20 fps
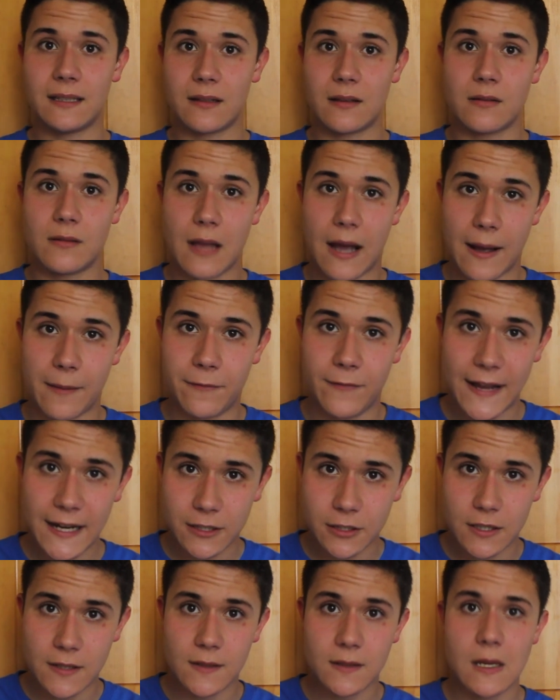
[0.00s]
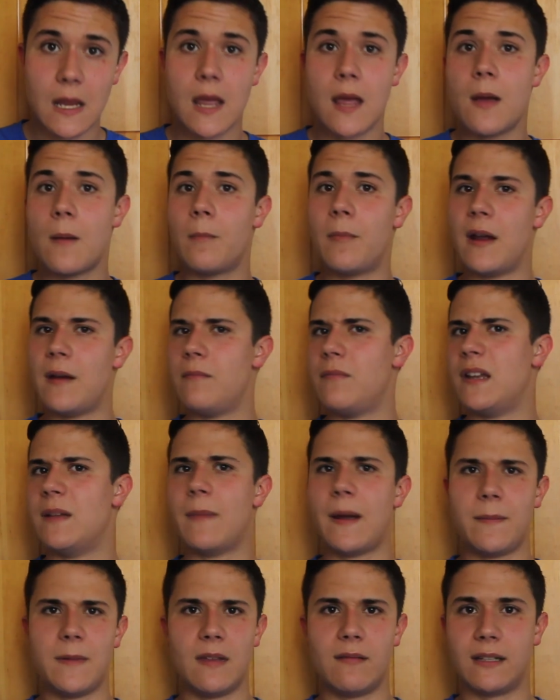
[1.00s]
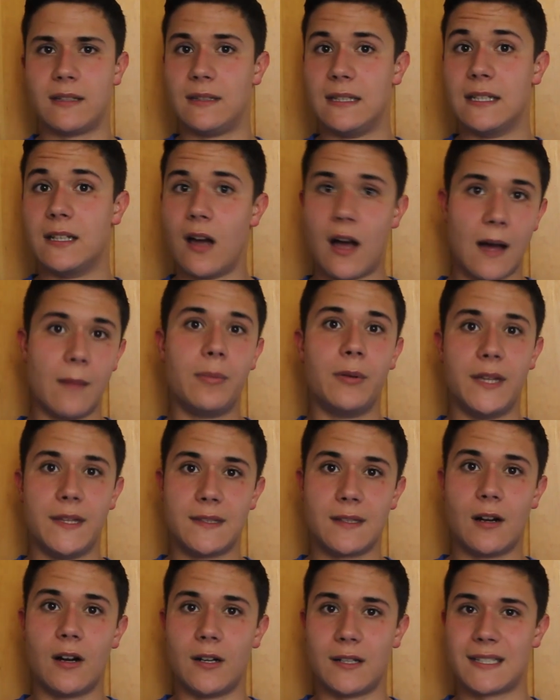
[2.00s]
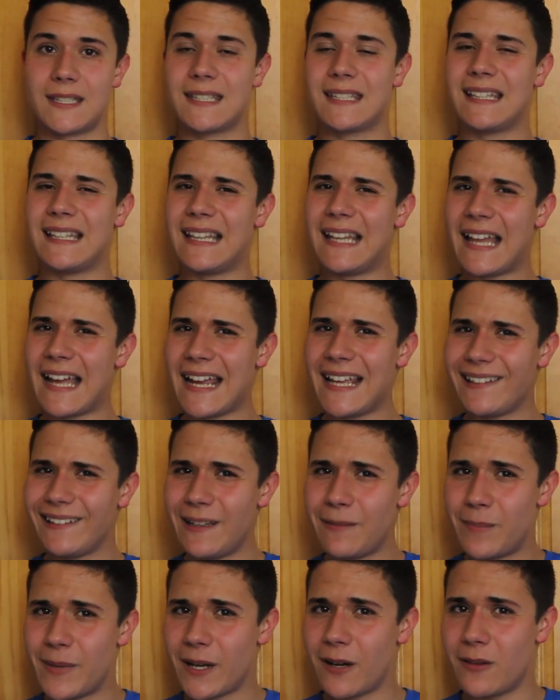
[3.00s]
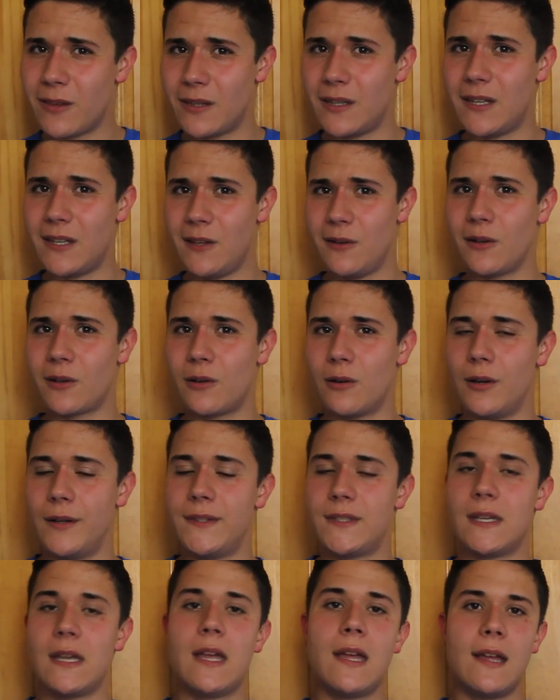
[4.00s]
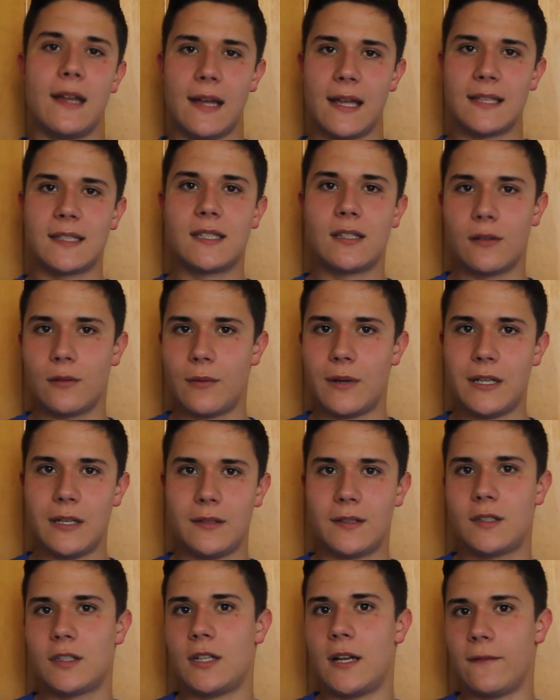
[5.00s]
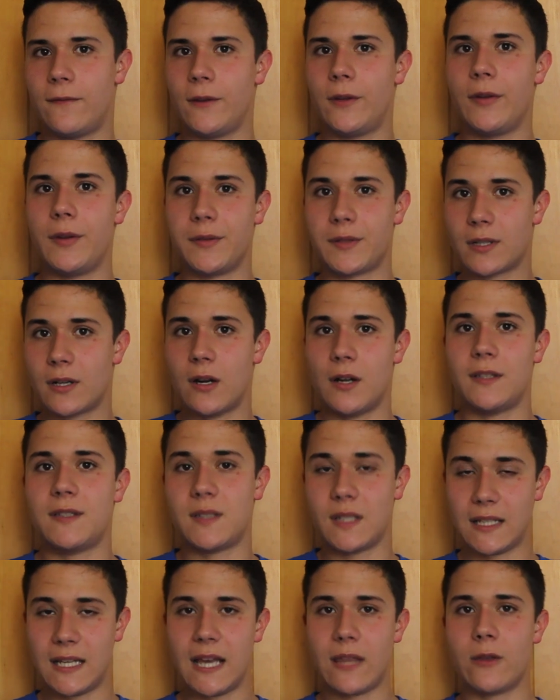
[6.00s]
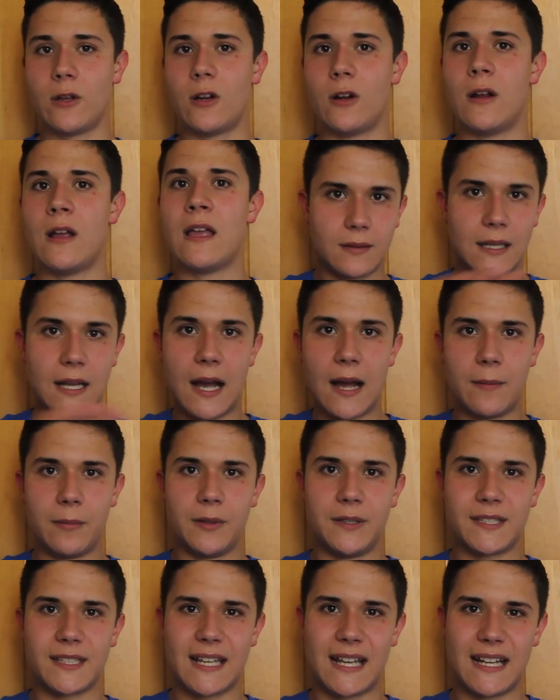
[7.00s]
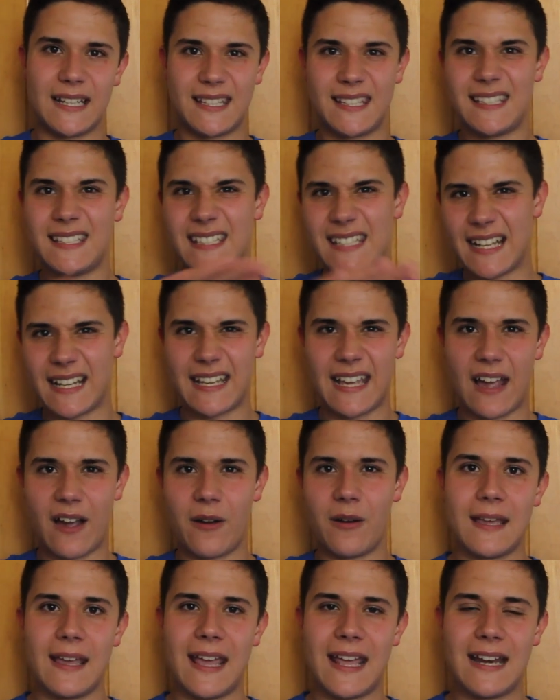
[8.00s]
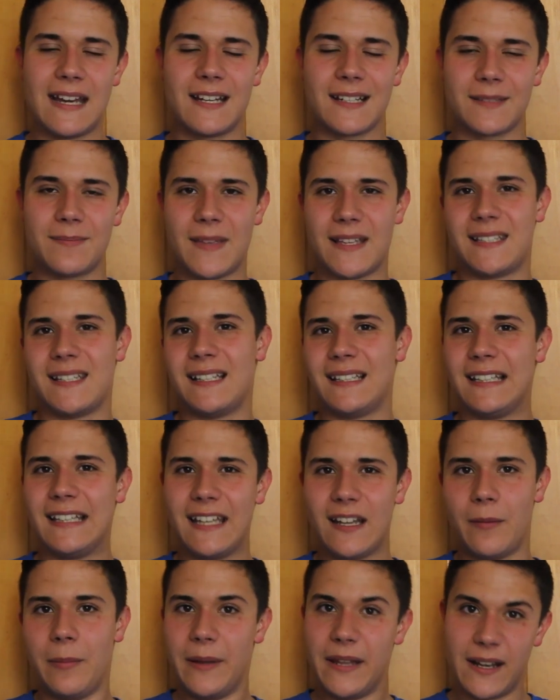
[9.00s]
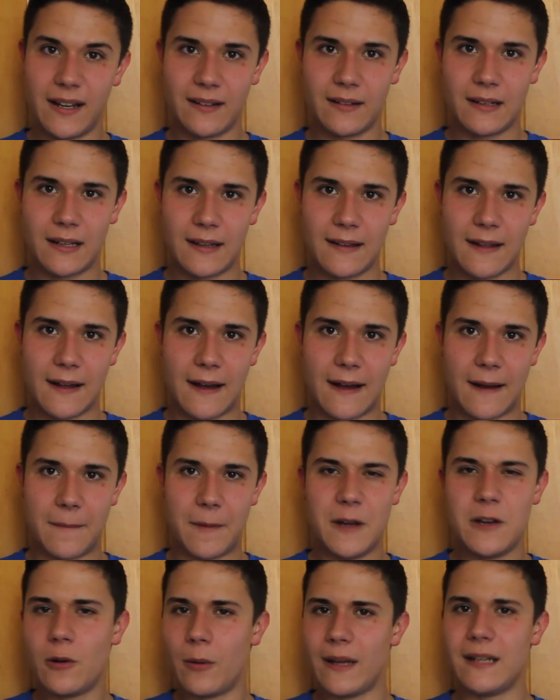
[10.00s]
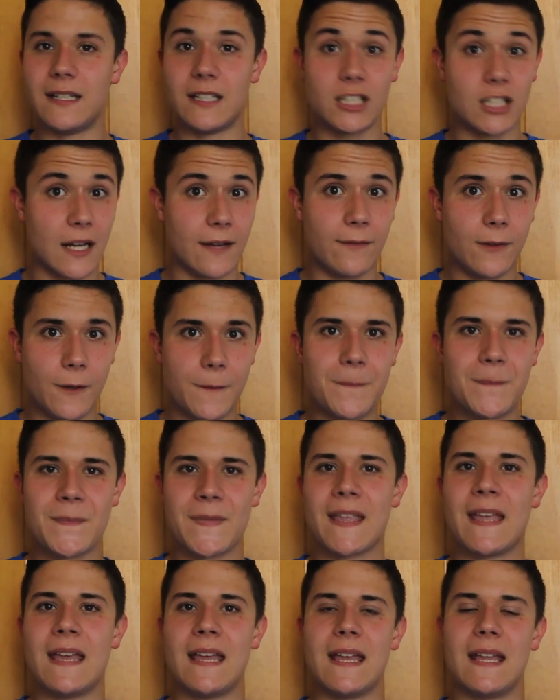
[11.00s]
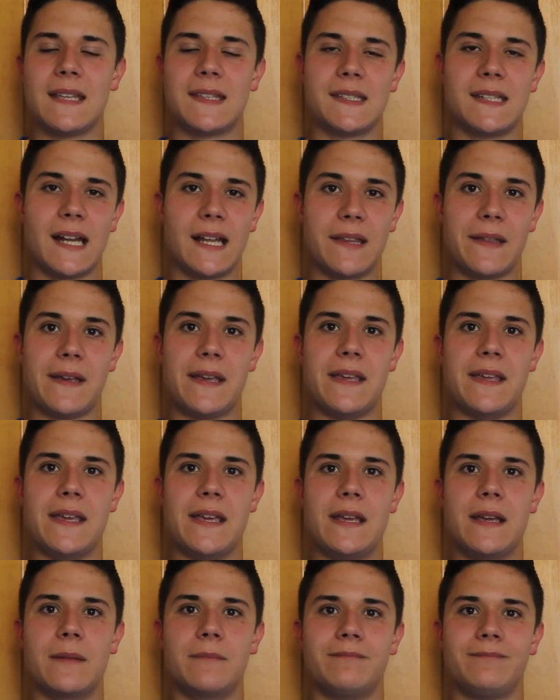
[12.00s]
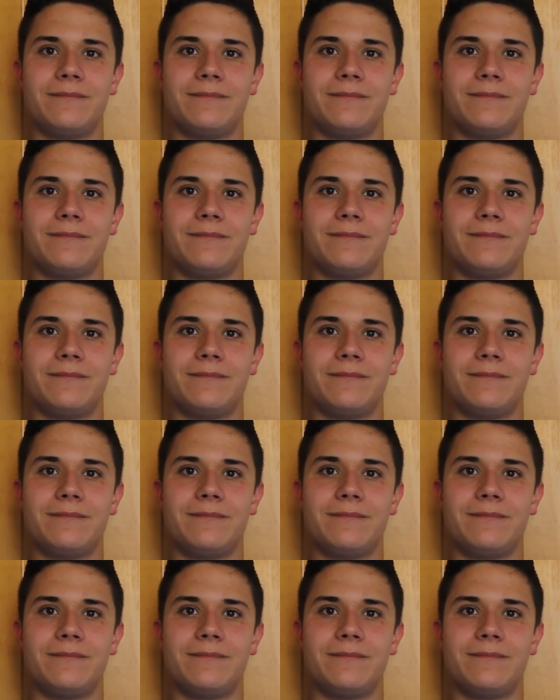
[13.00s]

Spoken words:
factions, but it might be like the goblins are slightly bigger than the unicorns, and so when you shuffle those cards together, the goblins kind of stick out, and it just makes it a little bit annoying to shuffle. It's not the